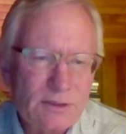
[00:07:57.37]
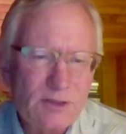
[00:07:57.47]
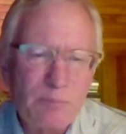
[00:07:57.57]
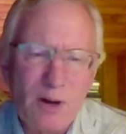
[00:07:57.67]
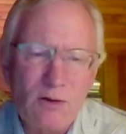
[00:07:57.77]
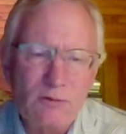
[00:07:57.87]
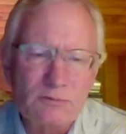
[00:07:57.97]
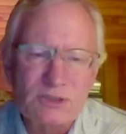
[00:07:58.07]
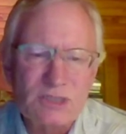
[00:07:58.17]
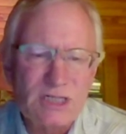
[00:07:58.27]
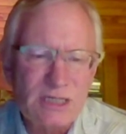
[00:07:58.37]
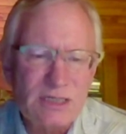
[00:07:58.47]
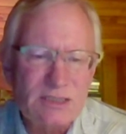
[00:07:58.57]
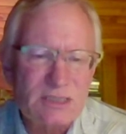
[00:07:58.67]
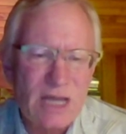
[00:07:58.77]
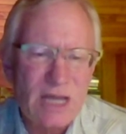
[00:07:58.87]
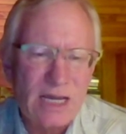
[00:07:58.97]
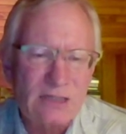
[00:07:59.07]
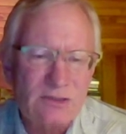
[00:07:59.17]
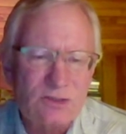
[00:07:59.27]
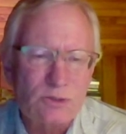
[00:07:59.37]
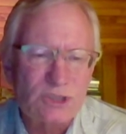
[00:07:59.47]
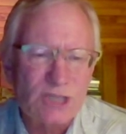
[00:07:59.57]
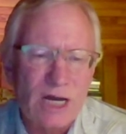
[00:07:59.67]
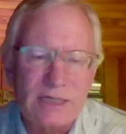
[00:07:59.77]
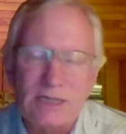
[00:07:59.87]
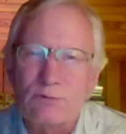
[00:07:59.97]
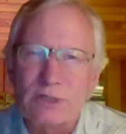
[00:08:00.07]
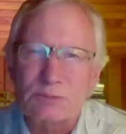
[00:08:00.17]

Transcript: the bones tea stained to a shiny, rich